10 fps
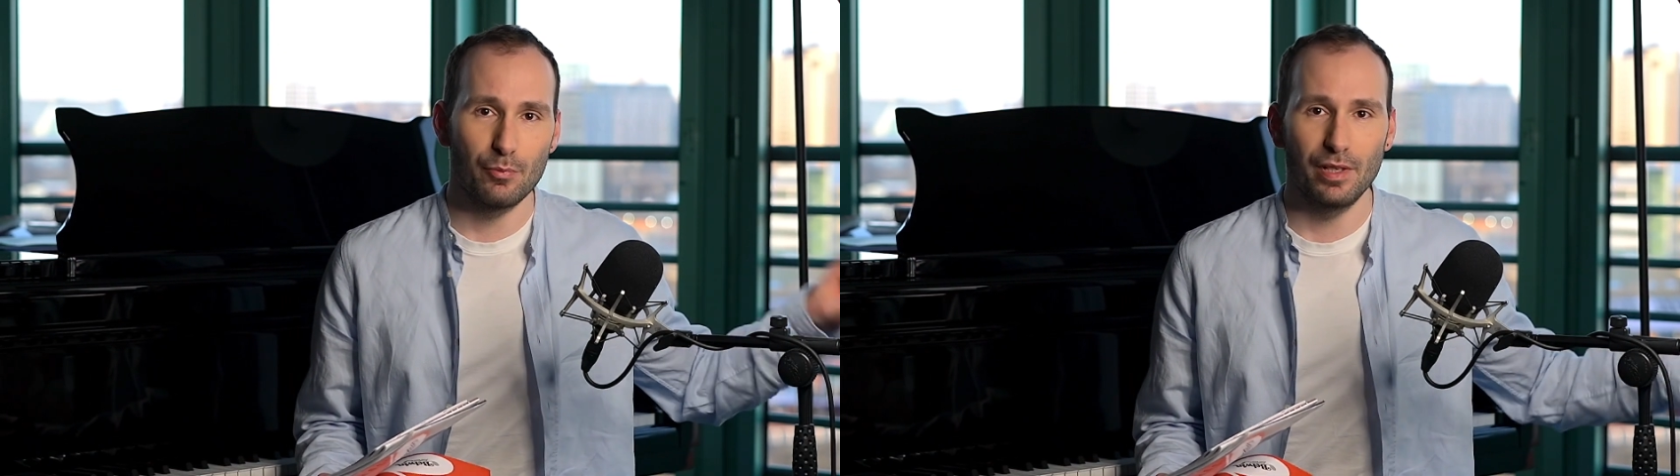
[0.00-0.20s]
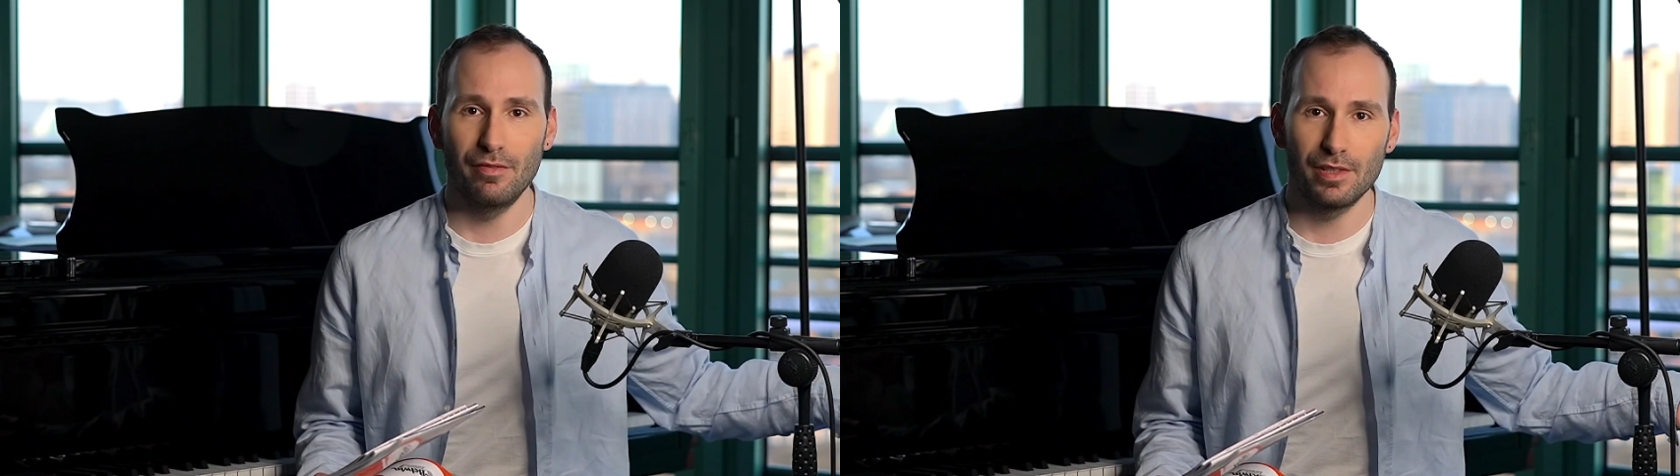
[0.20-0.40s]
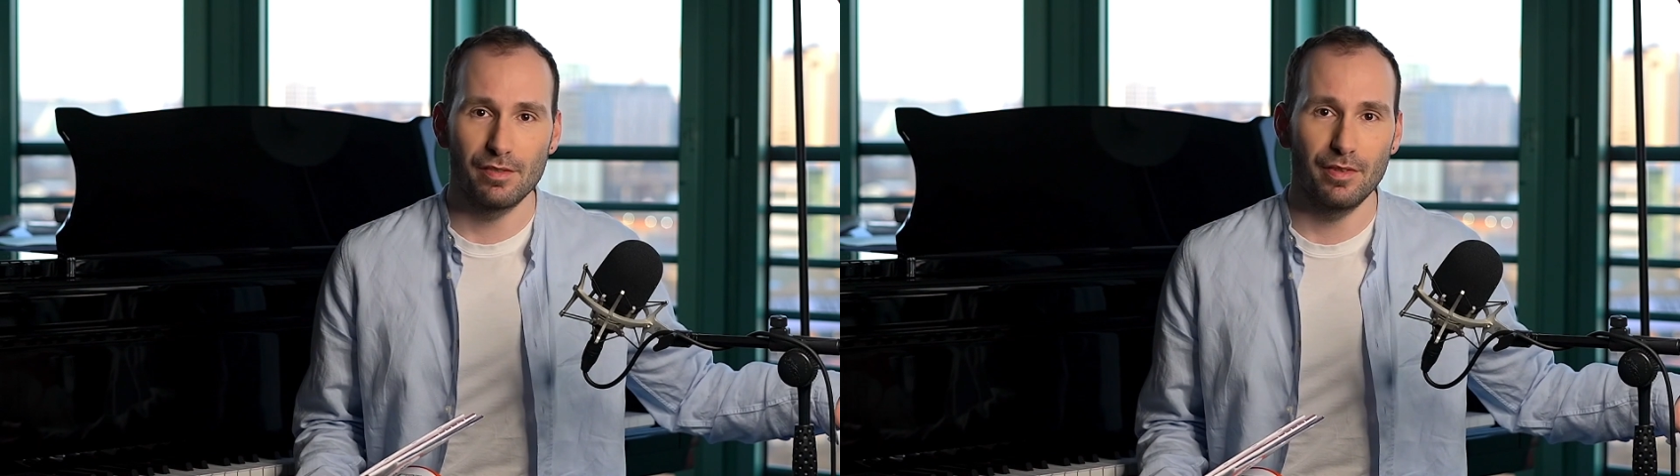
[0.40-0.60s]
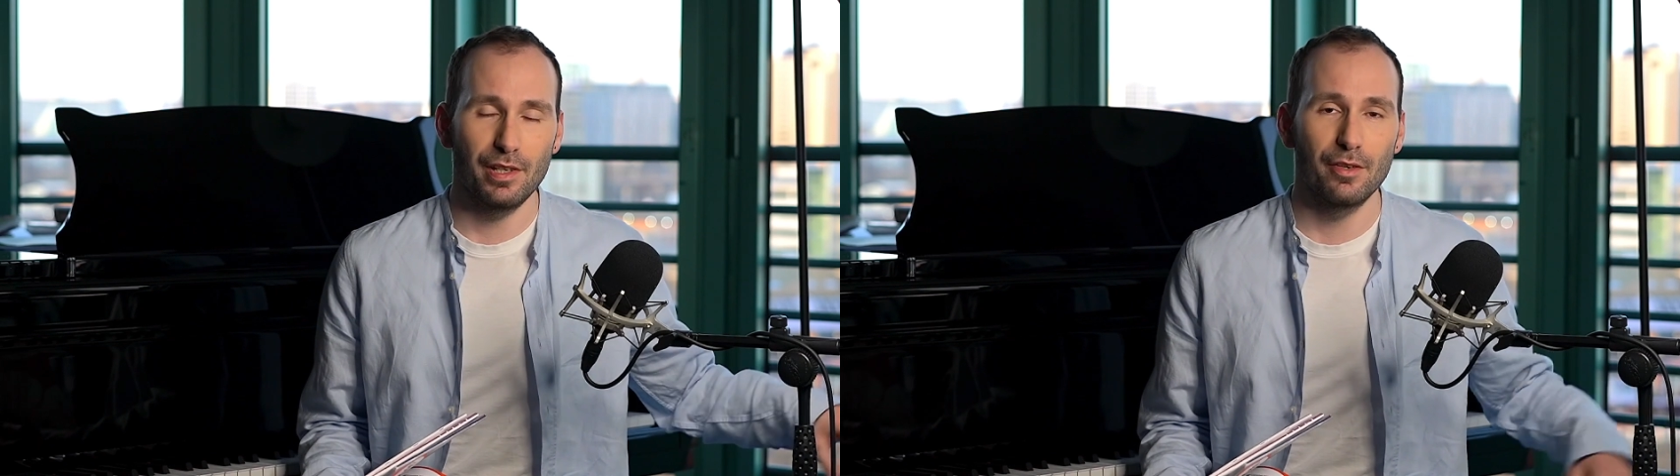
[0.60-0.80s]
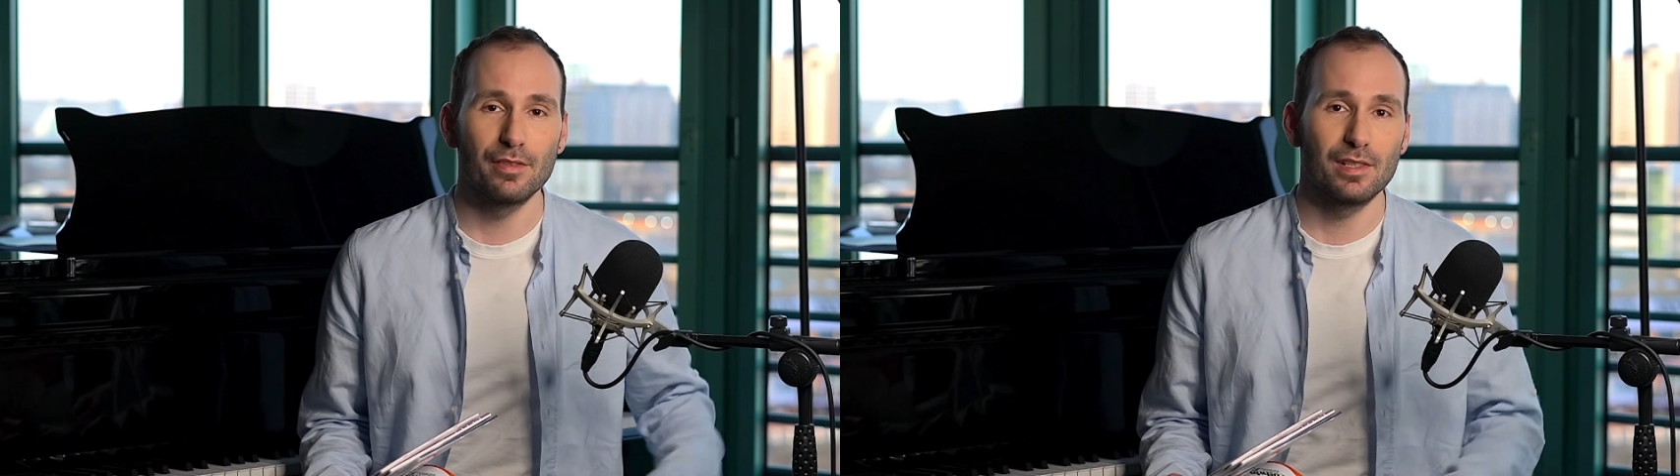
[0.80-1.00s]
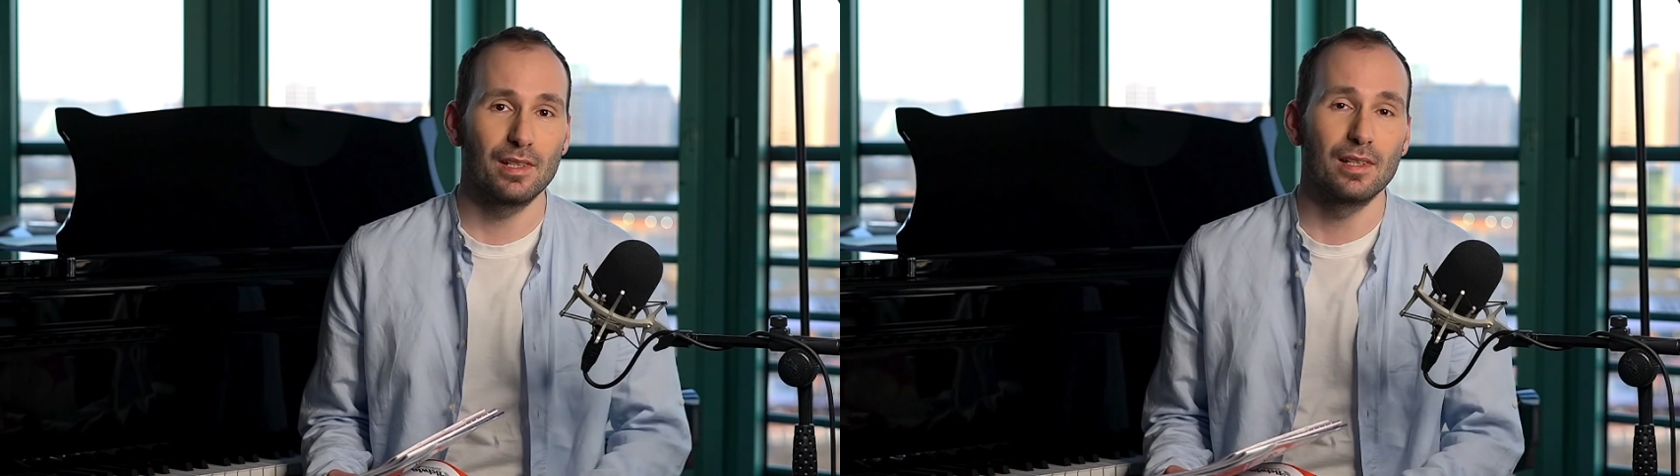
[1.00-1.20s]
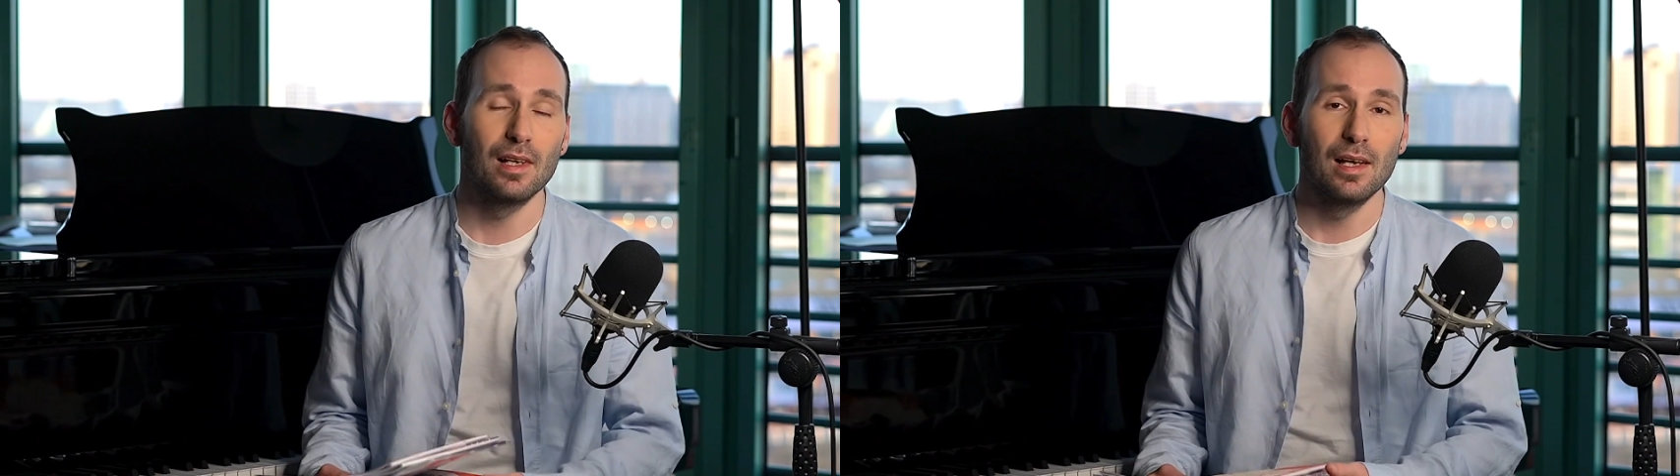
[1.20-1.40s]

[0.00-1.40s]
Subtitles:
previous videos, the